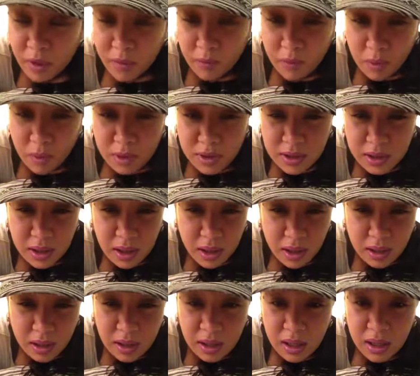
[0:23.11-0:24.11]
focusing
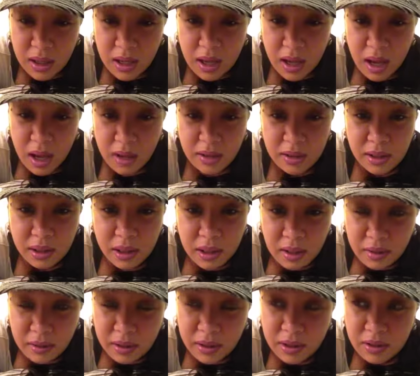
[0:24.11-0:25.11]
on the
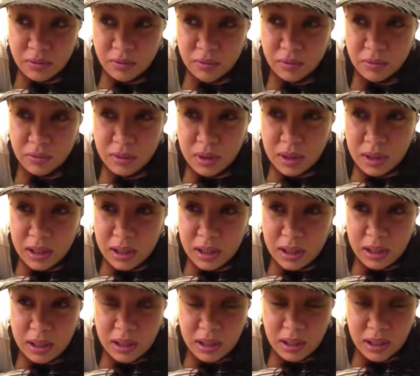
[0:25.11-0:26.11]
lyrics,
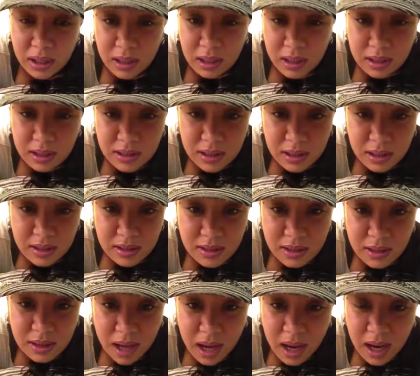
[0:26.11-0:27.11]
really listening to
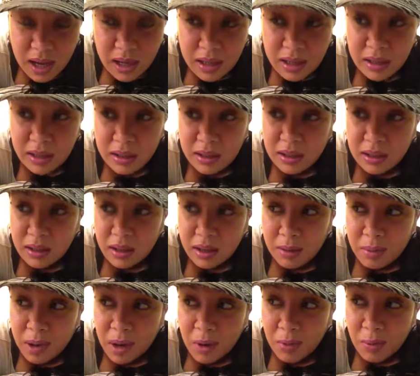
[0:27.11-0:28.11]
God
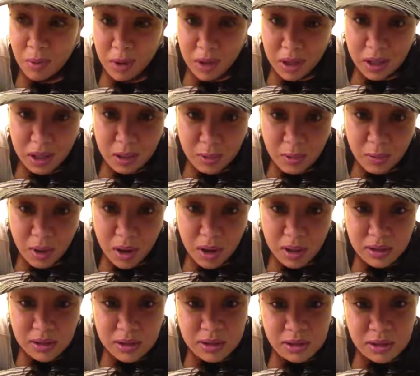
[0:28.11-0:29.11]
about what He
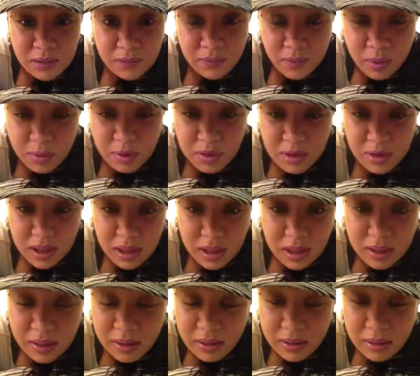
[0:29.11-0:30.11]
wants folks to
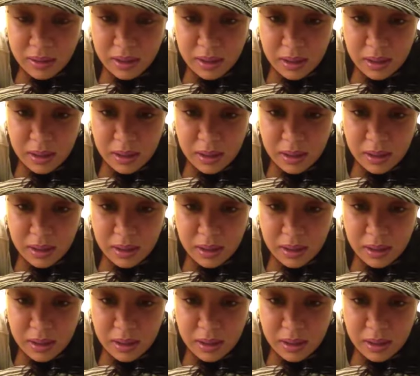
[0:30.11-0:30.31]
hear.